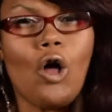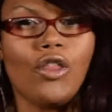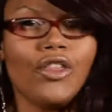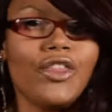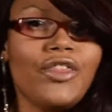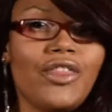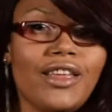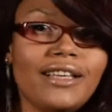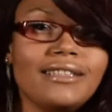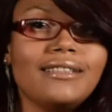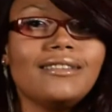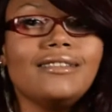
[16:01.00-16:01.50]
the
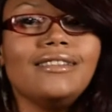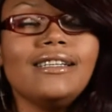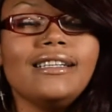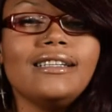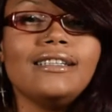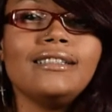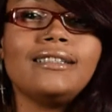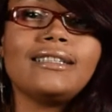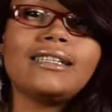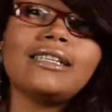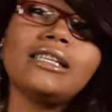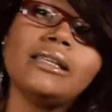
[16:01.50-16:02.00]
things
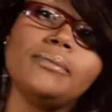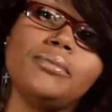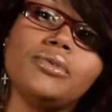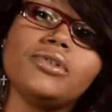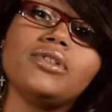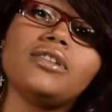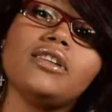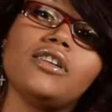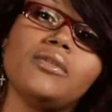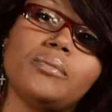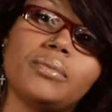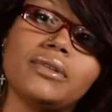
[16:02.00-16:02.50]
needed to keep
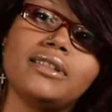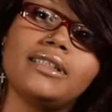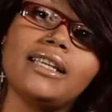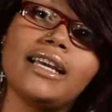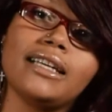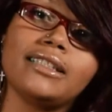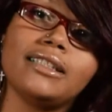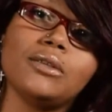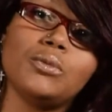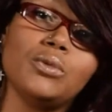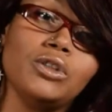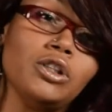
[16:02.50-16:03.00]
yourself
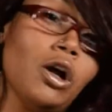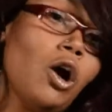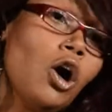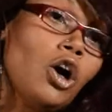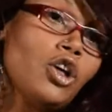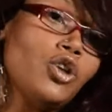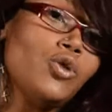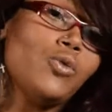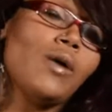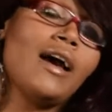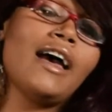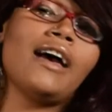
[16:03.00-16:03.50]
protected when all
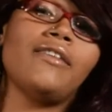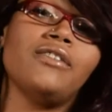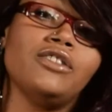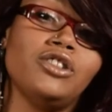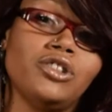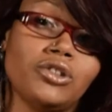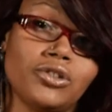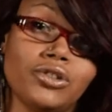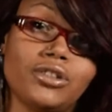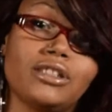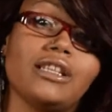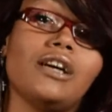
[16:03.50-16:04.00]
you have is
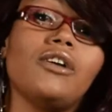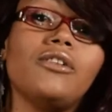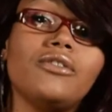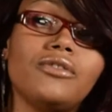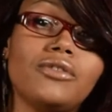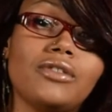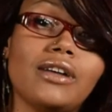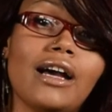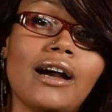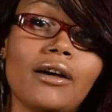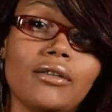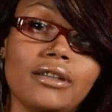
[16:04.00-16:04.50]
yourself
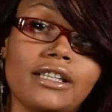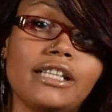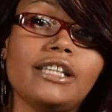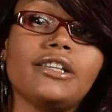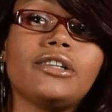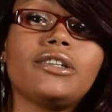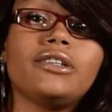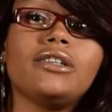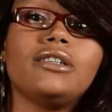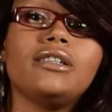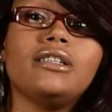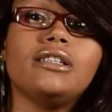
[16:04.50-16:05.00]
out here
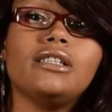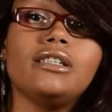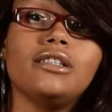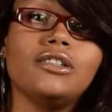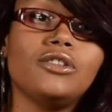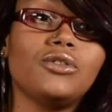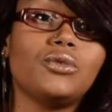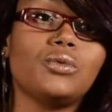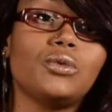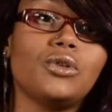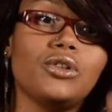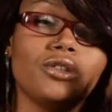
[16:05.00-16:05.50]
in
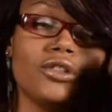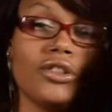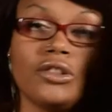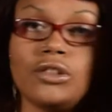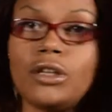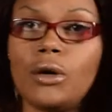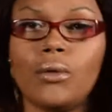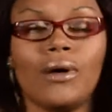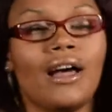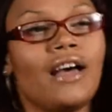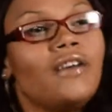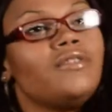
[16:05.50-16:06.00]
this world. You
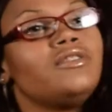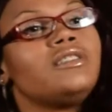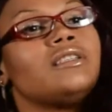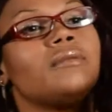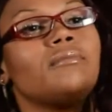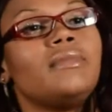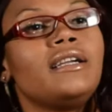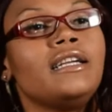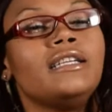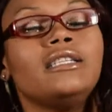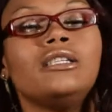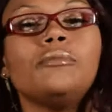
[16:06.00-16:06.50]
don't have
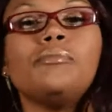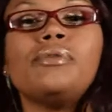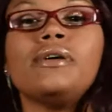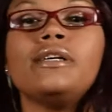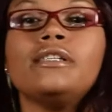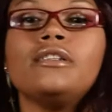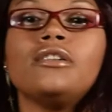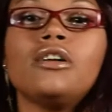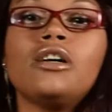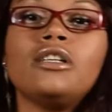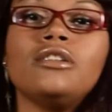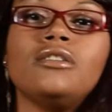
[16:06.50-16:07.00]
somebody to
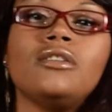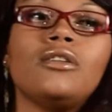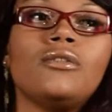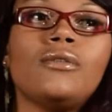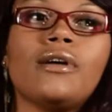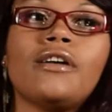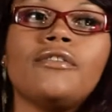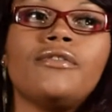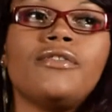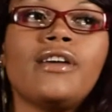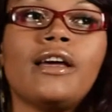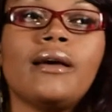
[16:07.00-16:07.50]
depend on. You don't
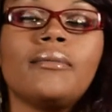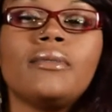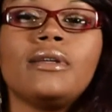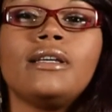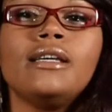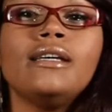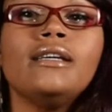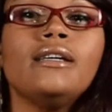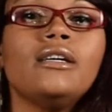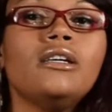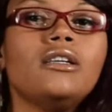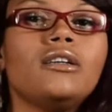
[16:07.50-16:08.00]
have family.
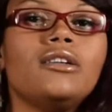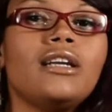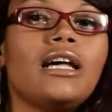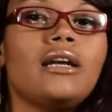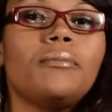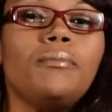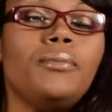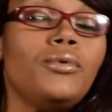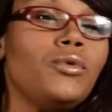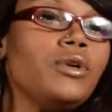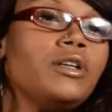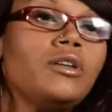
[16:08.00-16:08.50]
You're not a
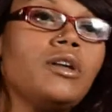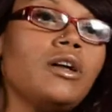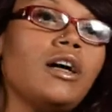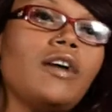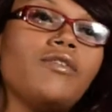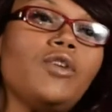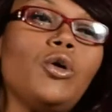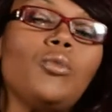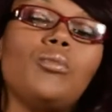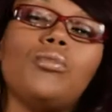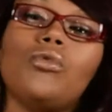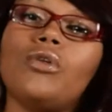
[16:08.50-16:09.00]
boy. You don't have
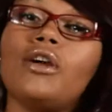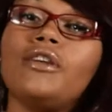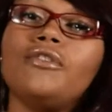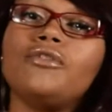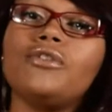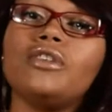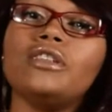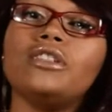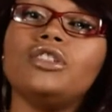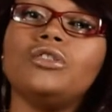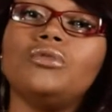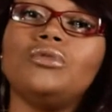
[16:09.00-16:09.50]
no
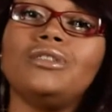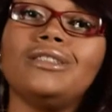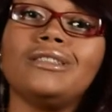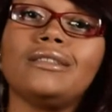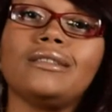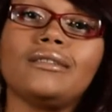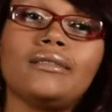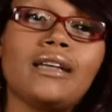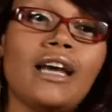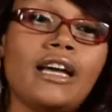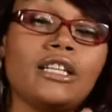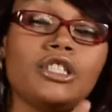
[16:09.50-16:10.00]
boyfriends. You just
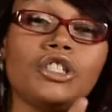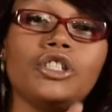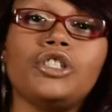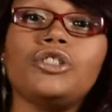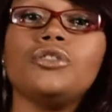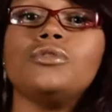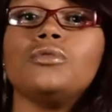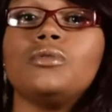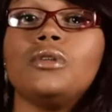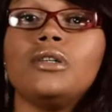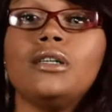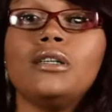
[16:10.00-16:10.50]
got you,
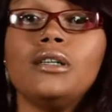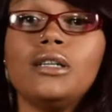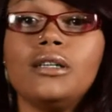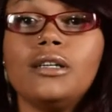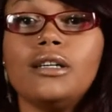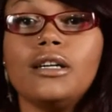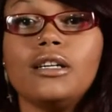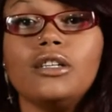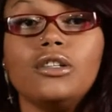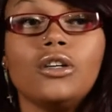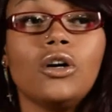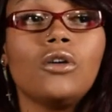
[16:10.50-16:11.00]

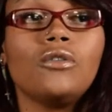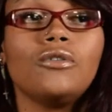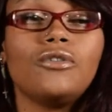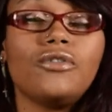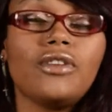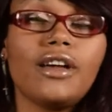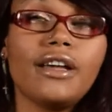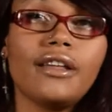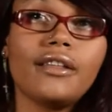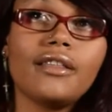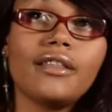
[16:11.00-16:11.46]
your own faith.